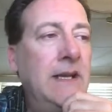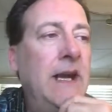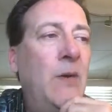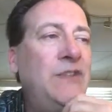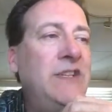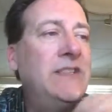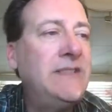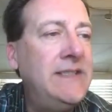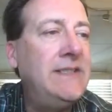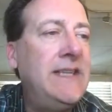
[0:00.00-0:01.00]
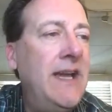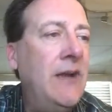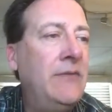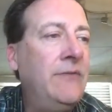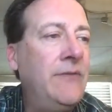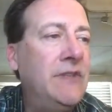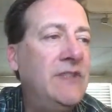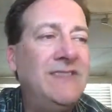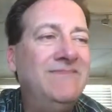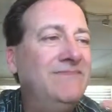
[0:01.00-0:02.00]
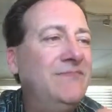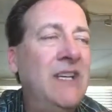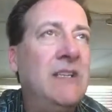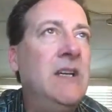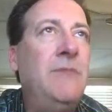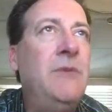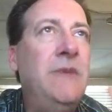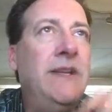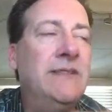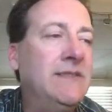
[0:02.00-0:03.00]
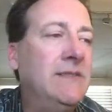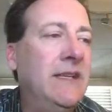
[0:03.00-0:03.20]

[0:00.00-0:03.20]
I want you to sit down for just a couple minutes.